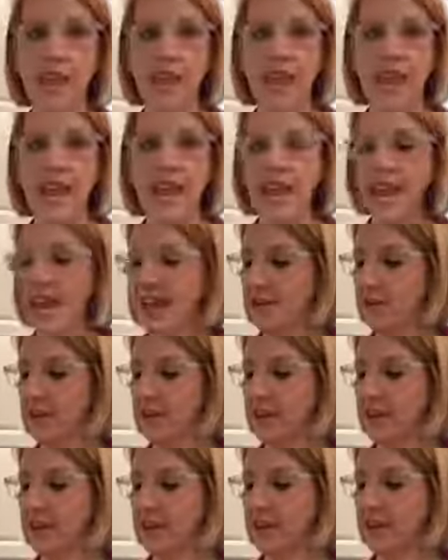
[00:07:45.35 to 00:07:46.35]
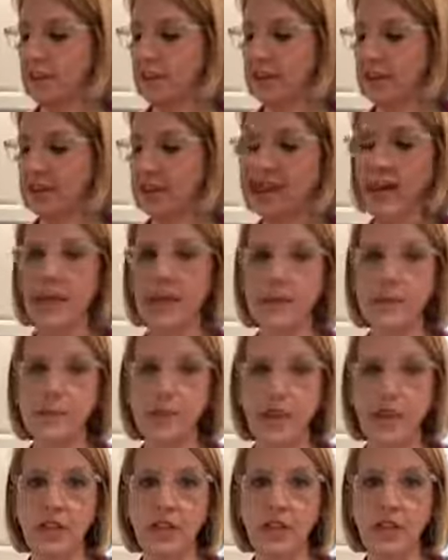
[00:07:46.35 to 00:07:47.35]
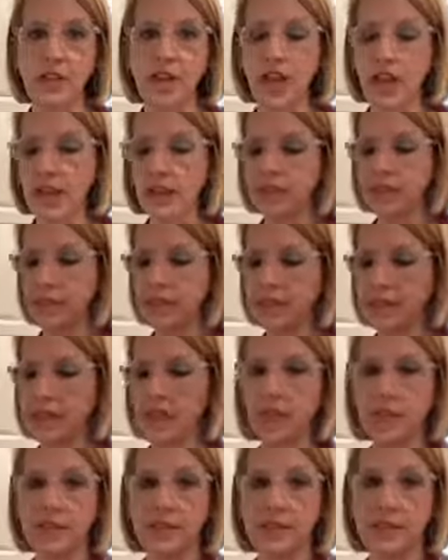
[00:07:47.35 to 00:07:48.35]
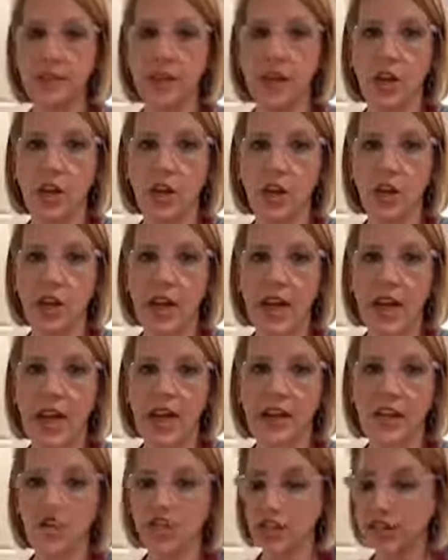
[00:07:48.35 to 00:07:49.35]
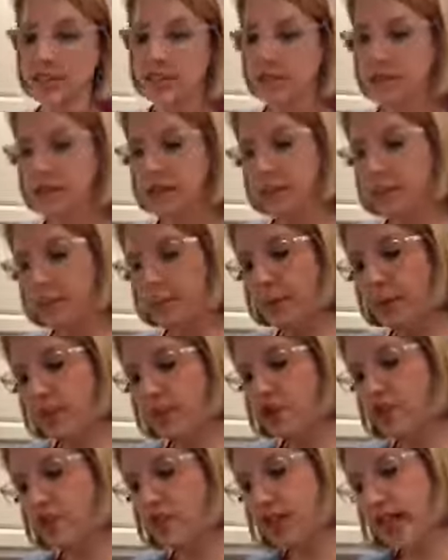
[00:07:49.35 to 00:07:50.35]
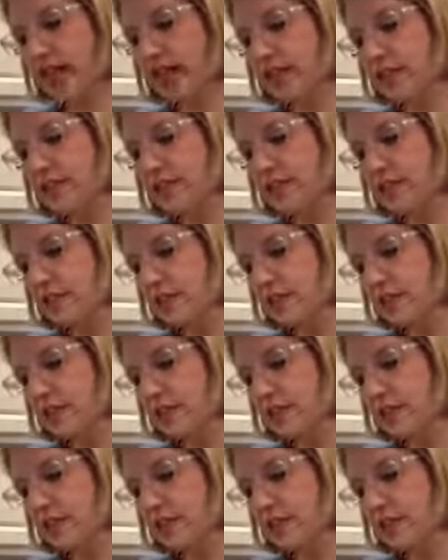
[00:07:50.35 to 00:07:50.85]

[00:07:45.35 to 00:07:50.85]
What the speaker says: And I have one of these really nice punch cups, so I can just punch that